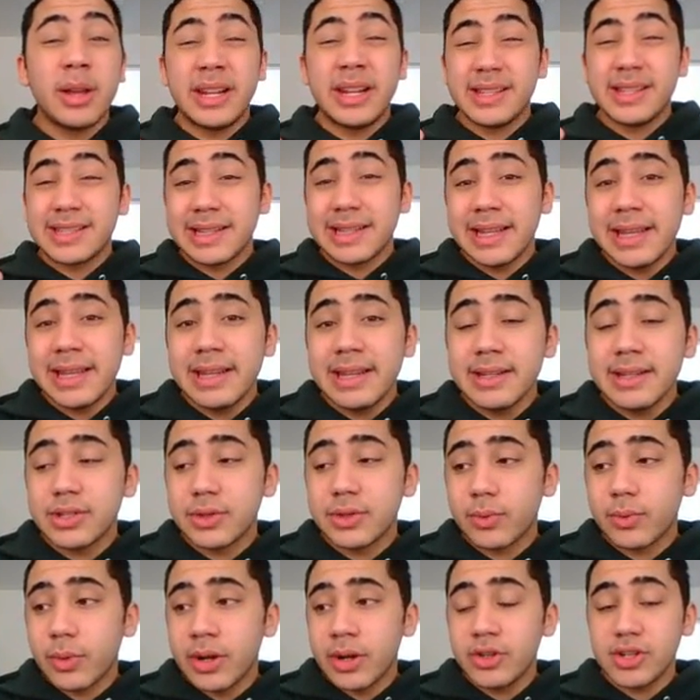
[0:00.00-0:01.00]
and its
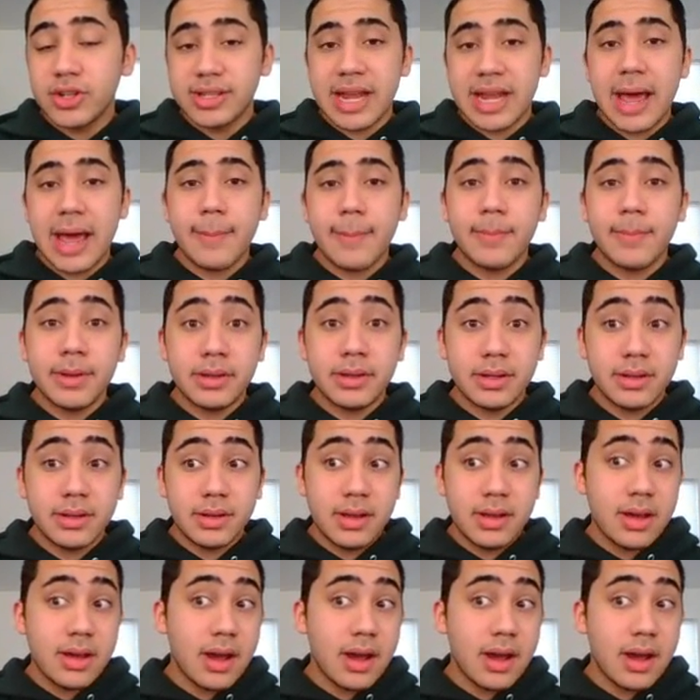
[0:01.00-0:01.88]
latest run just happened